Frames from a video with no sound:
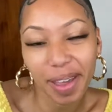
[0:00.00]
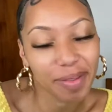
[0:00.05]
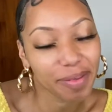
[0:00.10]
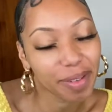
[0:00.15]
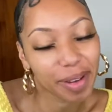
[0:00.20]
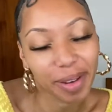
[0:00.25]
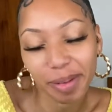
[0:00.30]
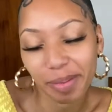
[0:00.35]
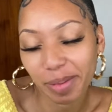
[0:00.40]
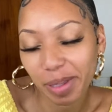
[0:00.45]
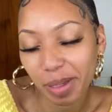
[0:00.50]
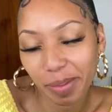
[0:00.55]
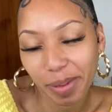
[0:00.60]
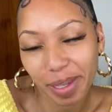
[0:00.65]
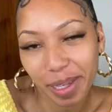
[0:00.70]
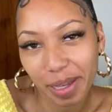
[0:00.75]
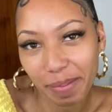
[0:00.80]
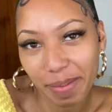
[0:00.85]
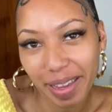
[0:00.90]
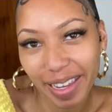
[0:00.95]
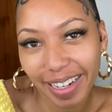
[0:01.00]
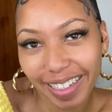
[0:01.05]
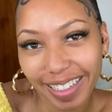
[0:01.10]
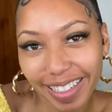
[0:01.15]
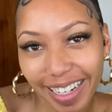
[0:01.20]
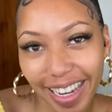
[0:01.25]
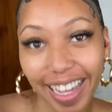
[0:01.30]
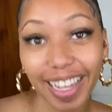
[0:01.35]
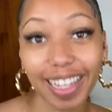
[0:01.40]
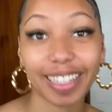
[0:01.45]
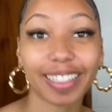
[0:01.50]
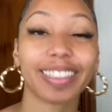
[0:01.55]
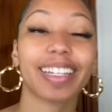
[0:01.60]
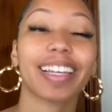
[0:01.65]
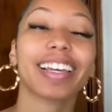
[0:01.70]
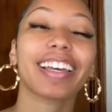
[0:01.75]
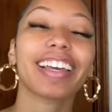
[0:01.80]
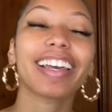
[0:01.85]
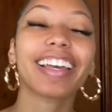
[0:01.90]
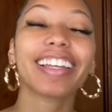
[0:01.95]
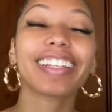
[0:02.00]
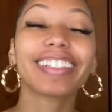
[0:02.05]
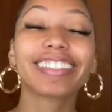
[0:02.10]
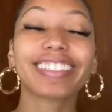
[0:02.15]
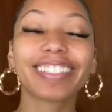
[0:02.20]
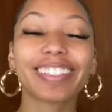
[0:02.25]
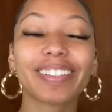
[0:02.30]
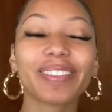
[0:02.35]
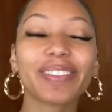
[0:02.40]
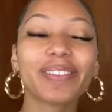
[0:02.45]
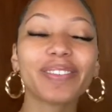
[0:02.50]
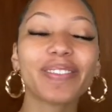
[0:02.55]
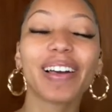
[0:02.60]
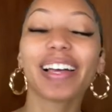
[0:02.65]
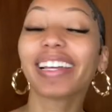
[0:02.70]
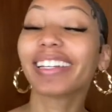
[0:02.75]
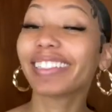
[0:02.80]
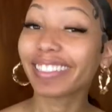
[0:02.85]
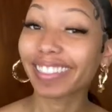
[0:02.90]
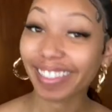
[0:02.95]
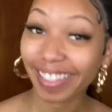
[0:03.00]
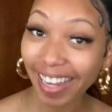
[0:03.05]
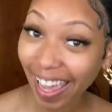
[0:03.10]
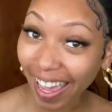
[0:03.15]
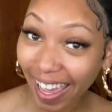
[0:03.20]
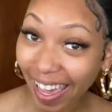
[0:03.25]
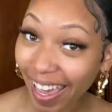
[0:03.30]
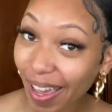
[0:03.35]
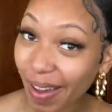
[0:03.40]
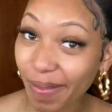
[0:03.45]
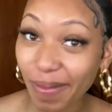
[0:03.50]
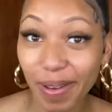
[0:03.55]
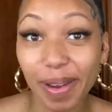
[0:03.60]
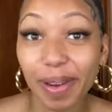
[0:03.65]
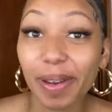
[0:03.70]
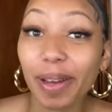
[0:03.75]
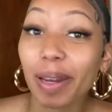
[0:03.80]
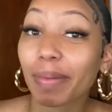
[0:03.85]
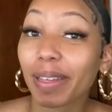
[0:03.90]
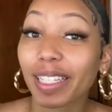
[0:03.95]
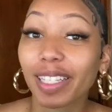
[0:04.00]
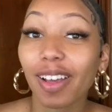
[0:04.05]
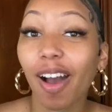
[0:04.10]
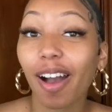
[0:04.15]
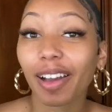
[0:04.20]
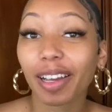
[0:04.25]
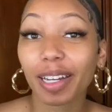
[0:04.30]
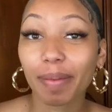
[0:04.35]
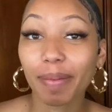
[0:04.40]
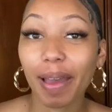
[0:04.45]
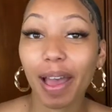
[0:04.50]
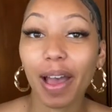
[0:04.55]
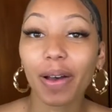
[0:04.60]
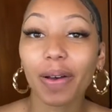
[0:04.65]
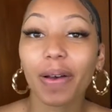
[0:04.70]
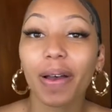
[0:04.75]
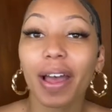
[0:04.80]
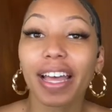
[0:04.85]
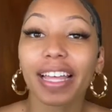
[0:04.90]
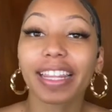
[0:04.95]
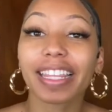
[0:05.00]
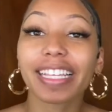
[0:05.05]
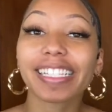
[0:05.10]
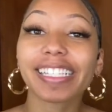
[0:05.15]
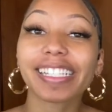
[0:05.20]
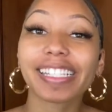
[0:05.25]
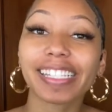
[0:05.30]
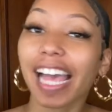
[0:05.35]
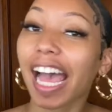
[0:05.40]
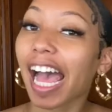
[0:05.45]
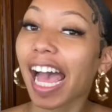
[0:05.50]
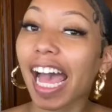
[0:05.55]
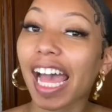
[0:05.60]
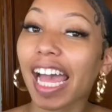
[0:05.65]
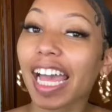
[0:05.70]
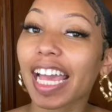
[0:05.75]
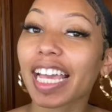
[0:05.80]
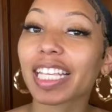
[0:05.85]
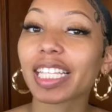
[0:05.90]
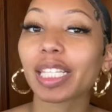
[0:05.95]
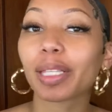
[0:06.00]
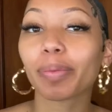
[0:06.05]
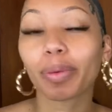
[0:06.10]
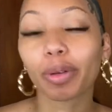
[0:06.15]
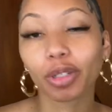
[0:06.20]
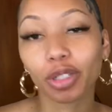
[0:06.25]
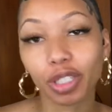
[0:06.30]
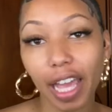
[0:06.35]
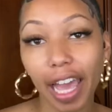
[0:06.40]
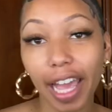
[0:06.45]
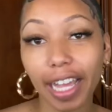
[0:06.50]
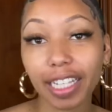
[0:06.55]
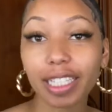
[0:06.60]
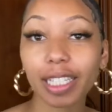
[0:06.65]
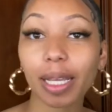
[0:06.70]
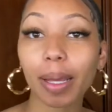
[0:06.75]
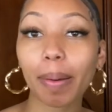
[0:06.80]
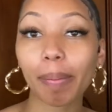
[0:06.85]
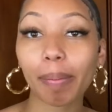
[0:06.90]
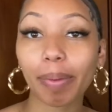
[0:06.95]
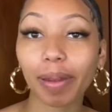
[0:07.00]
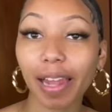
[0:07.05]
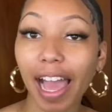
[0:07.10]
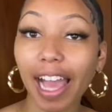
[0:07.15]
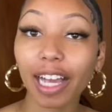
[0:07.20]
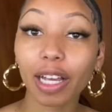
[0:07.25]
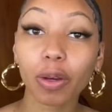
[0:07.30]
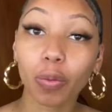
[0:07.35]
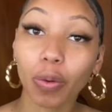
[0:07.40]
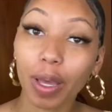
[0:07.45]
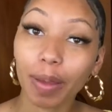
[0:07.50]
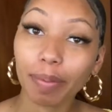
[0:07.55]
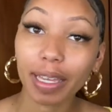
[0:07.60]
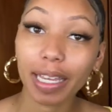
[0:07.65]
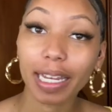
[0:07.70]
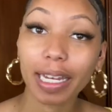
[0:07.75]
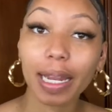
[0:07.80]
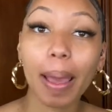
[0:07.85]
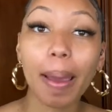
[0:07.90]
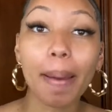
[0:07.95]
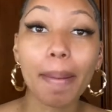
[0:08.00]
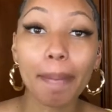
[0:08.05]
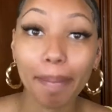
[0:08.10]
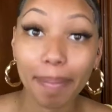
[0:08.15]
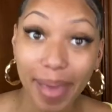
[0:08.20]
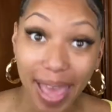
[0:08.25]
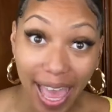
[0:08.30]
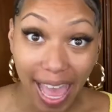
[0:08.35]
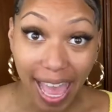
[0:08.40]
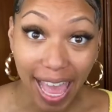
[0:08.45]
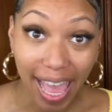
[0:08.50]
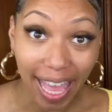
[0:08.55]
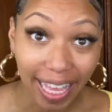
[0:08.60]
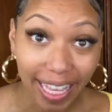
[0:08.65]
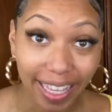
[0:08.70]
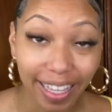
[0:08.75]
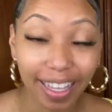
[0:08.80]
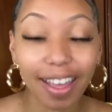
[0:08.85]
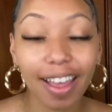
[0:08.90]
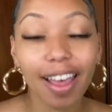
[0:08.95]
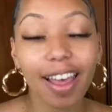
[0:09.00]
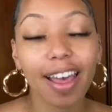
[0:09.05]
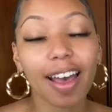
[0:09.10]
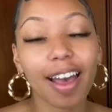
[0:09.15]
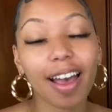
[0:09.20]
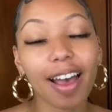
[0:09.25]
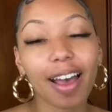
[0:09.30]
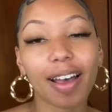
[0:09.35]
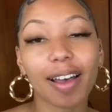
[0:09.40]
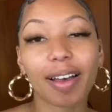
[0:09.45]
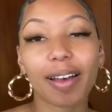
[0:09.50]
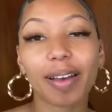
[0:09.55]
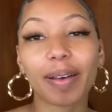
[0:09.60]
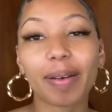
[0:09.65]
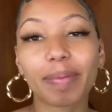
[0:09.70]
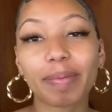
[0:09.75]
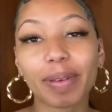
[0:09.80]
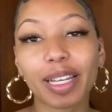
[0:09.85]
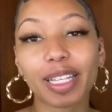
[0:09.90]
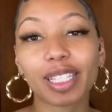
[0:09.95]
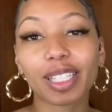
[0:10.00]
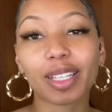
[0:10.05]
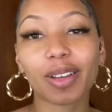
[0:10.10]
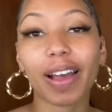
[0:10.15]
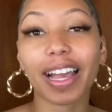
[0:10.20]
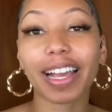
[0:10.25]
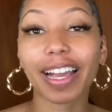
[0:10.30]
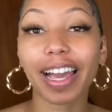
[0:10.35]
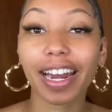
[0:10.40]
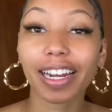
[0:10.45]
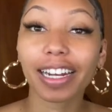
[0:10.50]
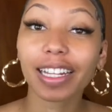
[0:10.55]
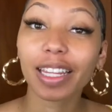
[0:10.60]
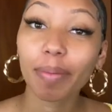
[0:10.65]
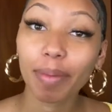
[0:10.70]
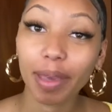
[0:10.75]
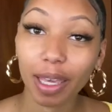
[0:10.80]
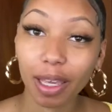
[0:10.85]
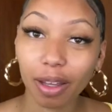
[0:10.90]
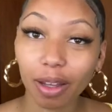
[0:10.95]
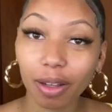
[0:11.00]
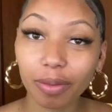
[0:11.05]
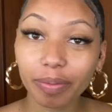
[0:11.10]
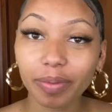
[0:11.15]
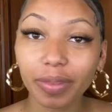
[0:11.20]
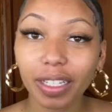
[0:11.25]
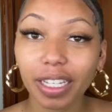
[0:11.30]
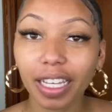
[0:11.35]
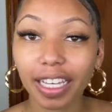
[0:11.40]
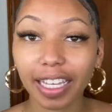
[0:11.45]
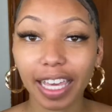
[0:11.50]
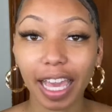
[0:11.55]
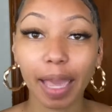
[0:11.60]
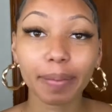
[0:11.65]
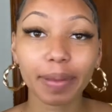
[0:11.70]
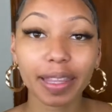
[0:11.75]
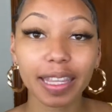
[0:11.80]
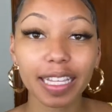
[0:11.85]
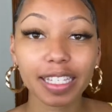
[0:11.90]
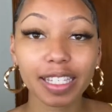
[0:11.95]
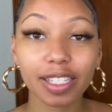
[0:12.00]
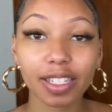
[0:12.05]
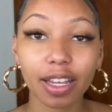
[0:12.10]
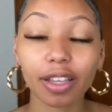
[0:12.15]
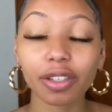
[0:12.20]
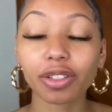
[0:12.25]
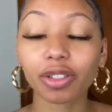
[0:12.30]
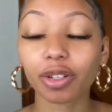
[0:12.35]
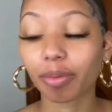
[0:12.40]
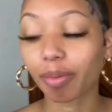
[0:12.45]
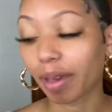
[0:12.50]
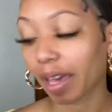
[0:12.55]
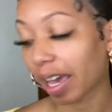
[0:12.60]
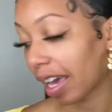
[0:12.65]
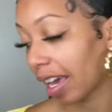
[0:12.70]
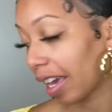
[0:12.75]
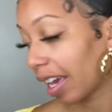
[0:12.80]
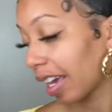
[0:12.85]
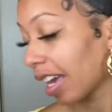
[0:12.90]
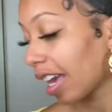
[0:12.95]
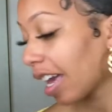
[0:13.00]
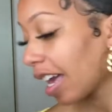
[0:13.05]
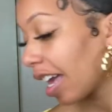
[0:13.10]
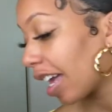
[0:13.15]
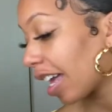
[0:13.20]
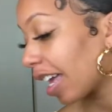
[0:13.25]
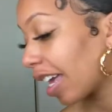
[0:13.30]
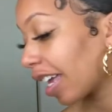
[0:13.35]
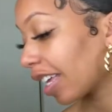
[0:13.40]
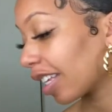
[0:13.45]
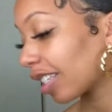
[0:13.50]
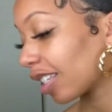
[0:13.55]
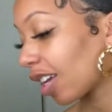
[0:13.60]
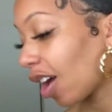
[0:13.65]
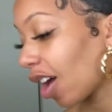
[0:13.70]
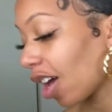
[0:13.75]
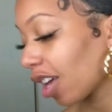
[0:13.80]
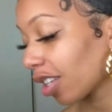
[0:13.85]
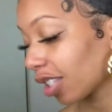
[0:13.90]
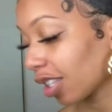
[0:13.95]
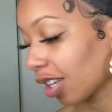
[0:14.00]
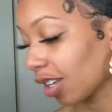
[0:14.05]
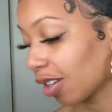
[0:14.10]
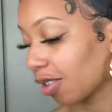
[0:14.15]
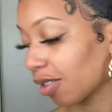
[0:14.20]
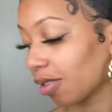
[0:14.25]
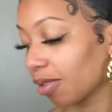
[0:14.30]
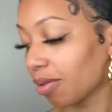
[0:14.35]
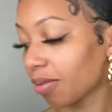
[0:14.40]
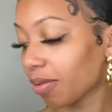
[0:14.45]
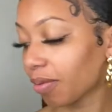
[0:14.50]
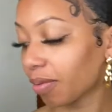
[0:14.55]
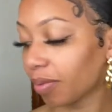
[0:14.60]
welcome to Being Amanda Jane. Today, we are going to be talking about the CISE Protect Black Women bag. Um, so I got it in the mail. It came in this duster bag. It is also